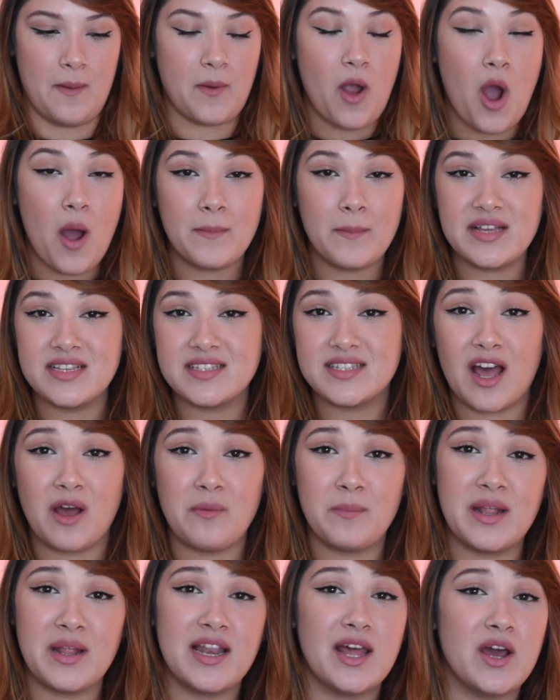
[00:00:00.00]
comment
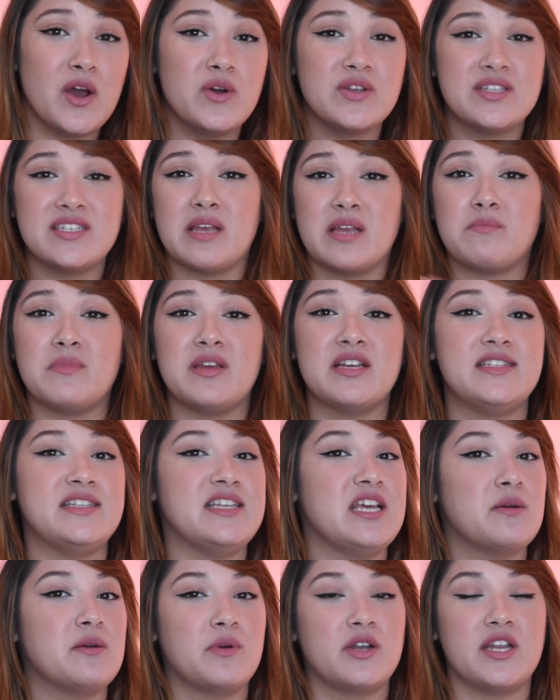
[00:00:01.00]
down below, send me a
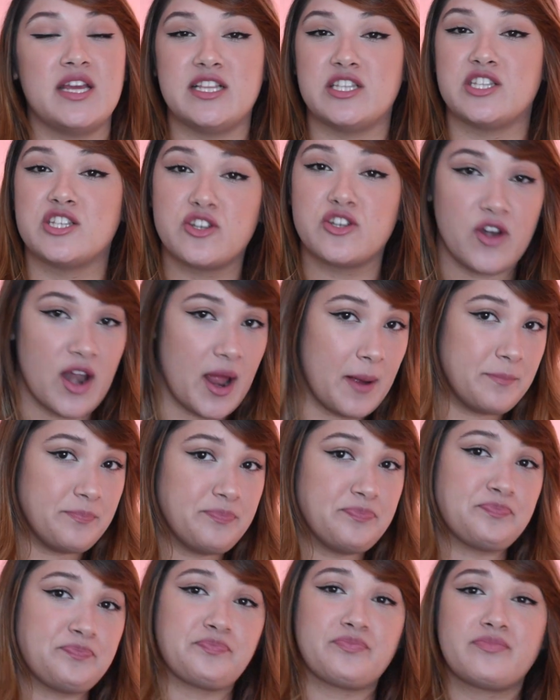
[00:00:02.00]
DM on
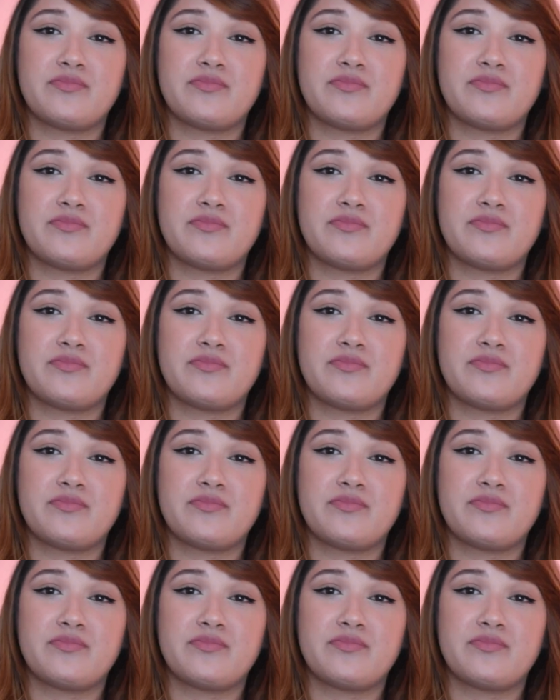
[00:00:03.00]
Instagram.